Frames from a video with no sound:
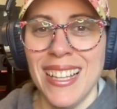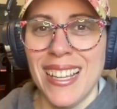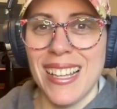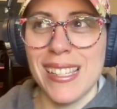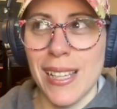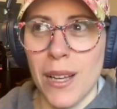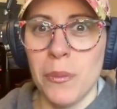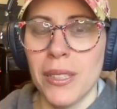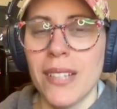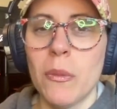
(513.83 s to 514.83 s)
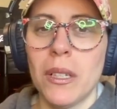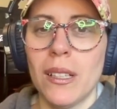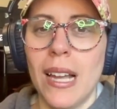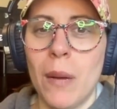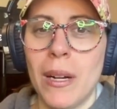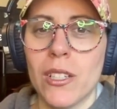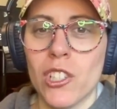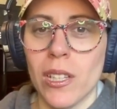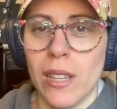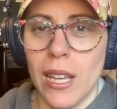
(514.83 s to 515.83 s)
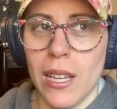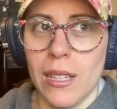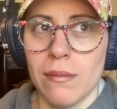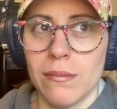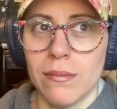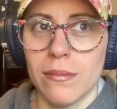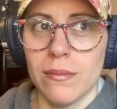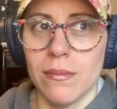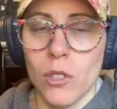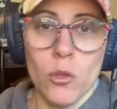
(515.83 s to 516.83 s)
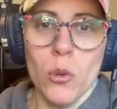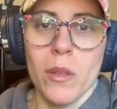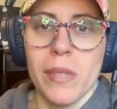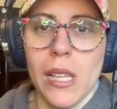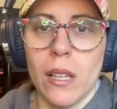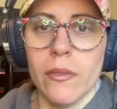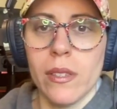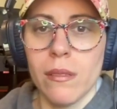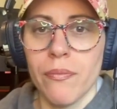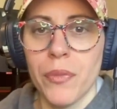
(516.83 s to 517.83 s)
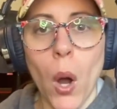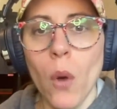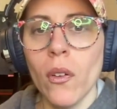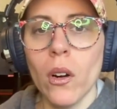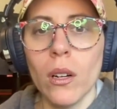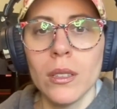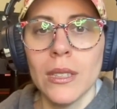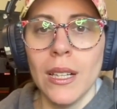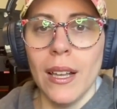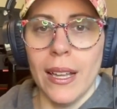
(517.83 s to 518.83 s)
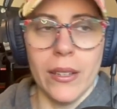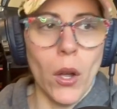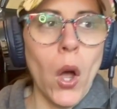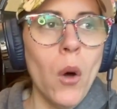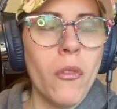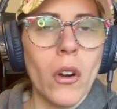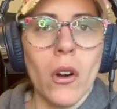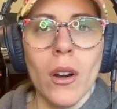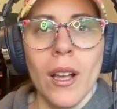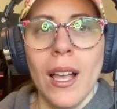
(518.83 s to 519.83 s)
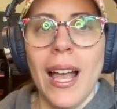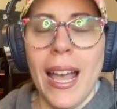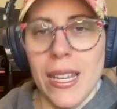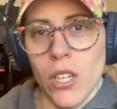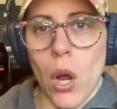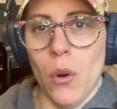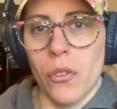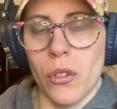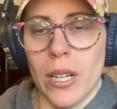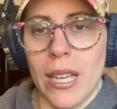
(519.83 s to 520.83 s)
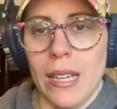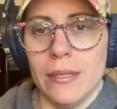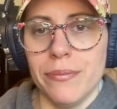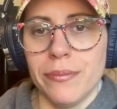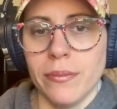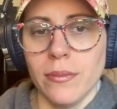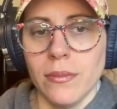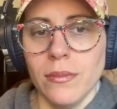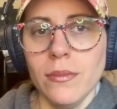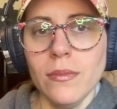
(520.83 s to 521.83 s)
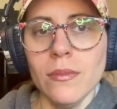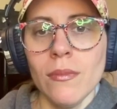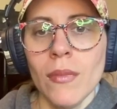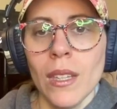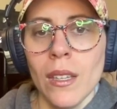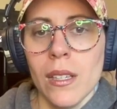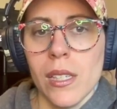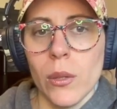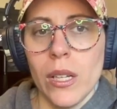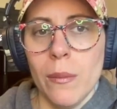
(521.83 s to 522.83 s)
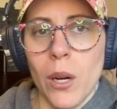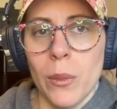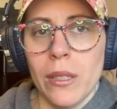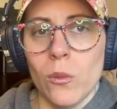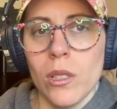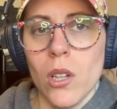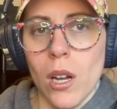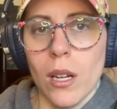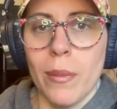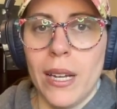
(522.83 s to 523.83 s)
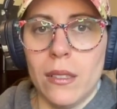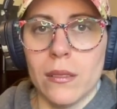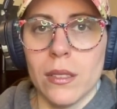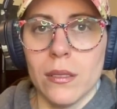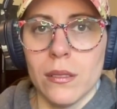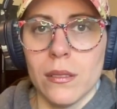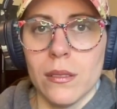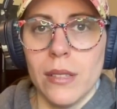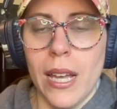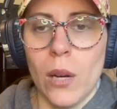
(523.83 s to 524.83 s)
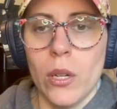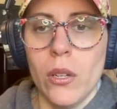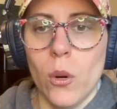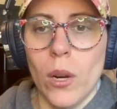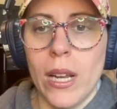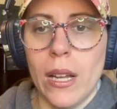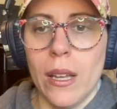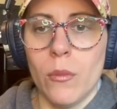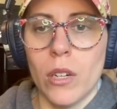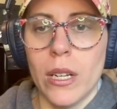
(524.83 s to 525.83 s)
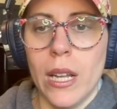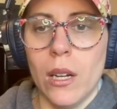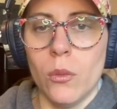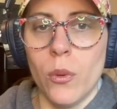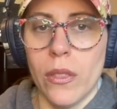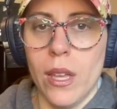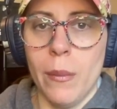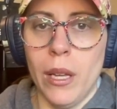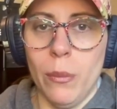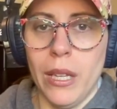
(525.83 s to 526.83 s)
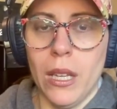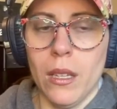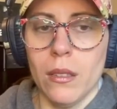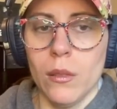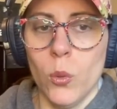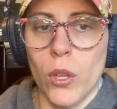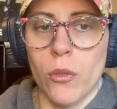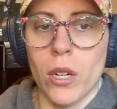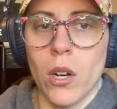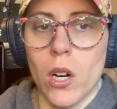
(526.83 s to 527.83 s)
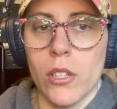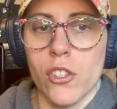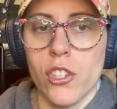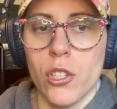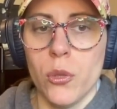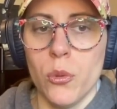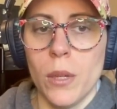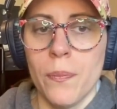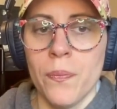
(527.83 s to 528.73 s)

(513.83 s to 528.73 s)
It's unbelievable how much they screw themselves over and over and over again. So in a moment, we'll talk about how annoyed I am right now with MLB with regards to